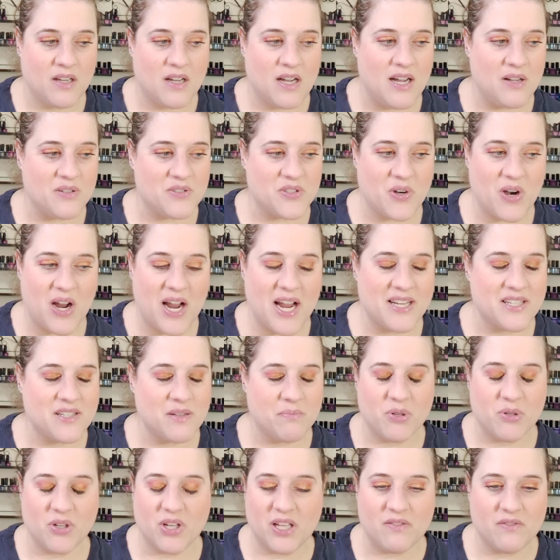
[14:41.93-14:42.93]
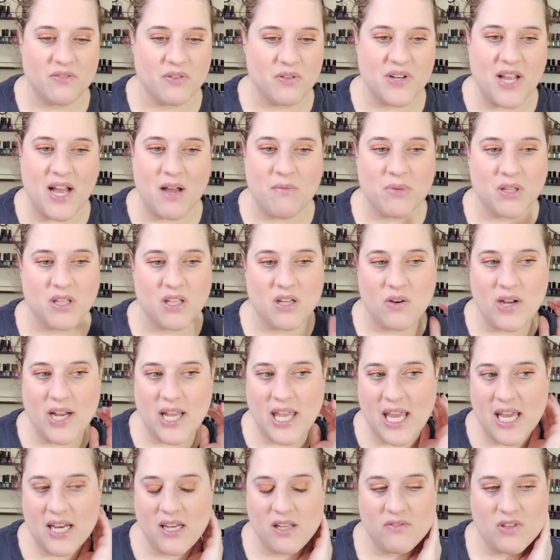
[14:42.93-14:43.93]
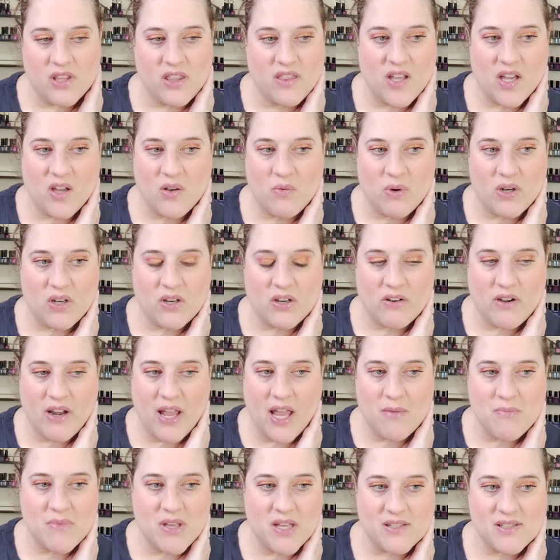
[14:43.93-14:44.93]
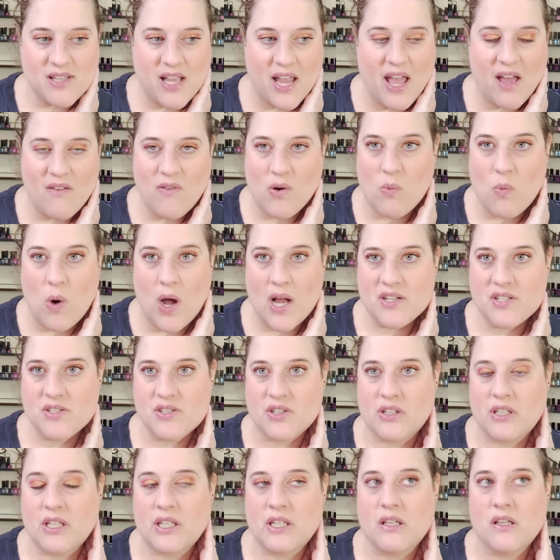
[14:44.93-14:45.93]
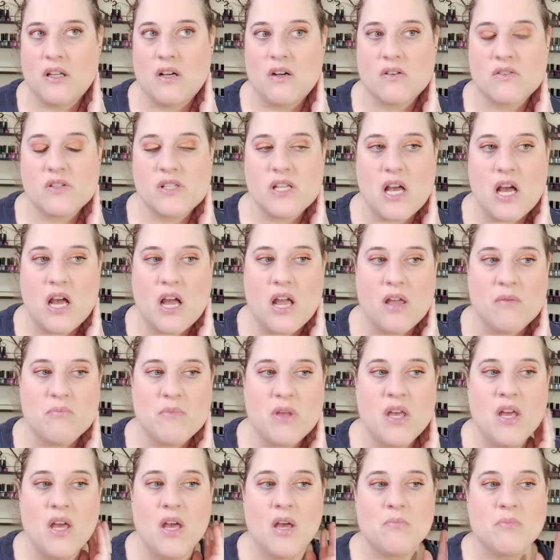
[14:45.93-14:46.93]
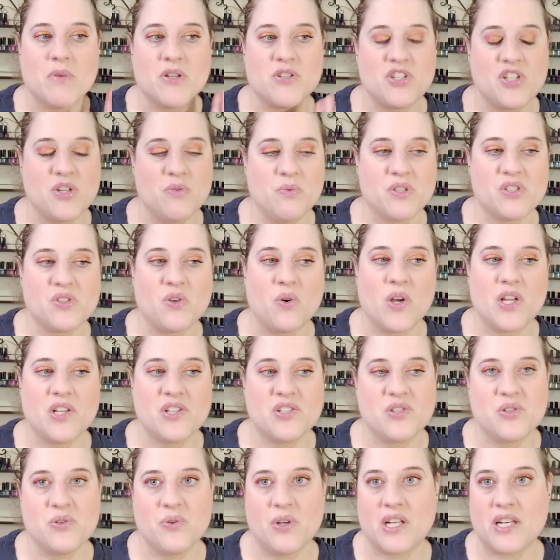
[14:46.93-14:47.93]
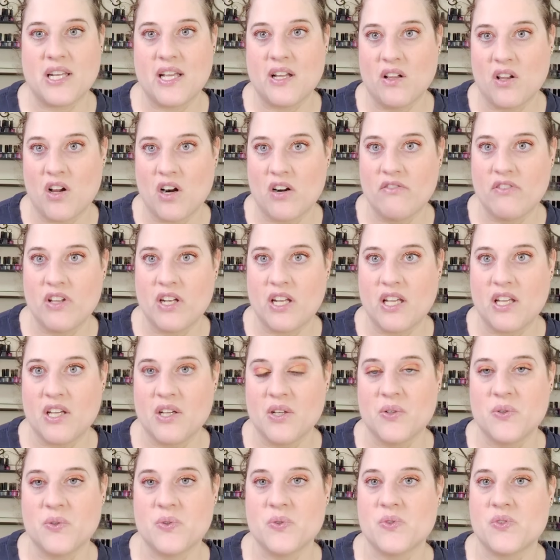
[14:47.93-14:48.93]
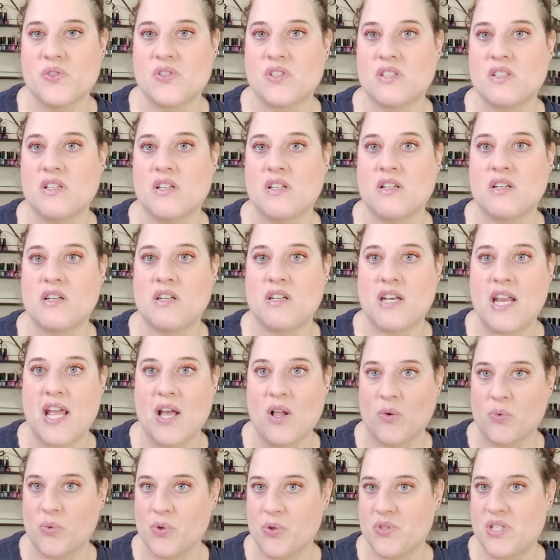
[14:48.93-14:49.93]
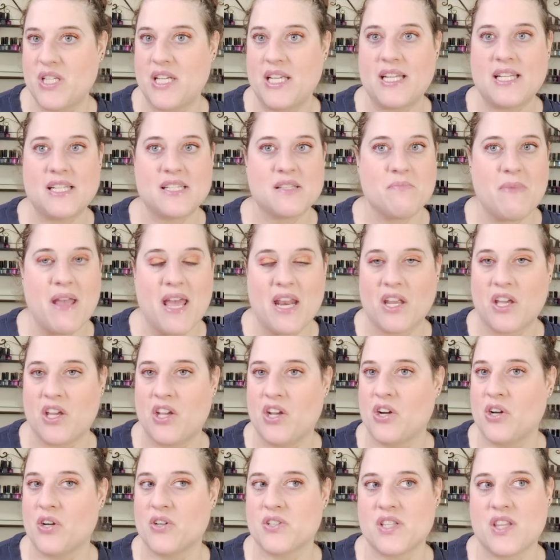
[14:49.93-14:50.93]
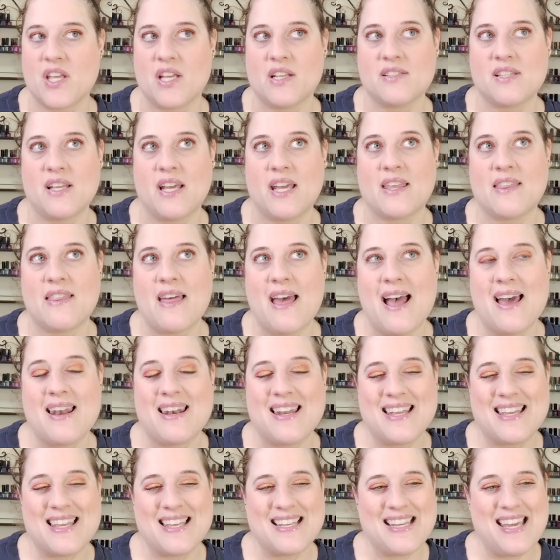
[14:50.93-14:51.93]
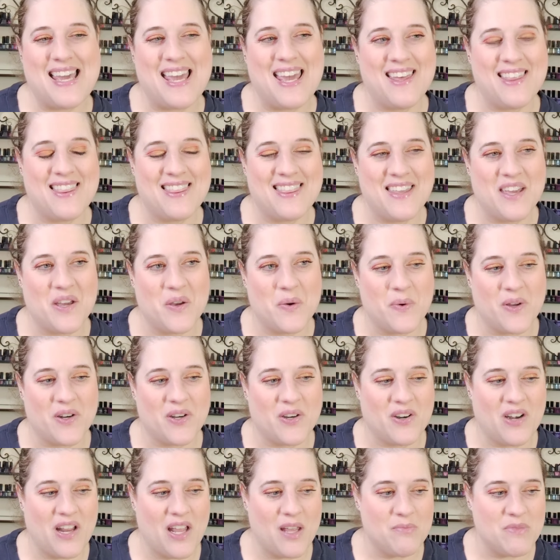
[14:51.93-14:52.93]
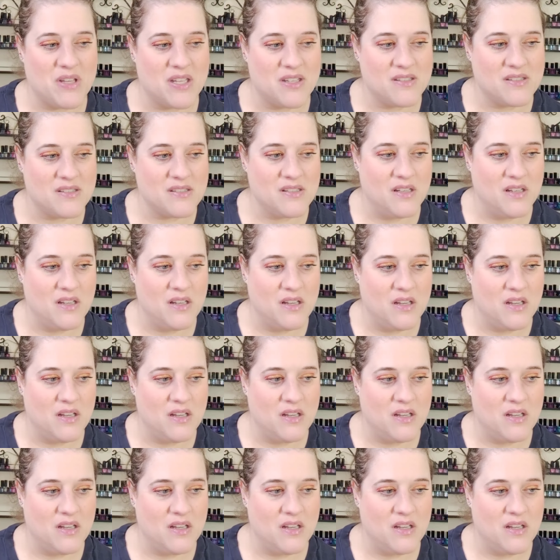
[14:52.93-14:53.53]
I'll try to put info down below. I can't even think of what her name is. I haven't watched her in a long time, but she was always doing nail art videos, nail routines, manicures, things like that, and I can't think of what her name is.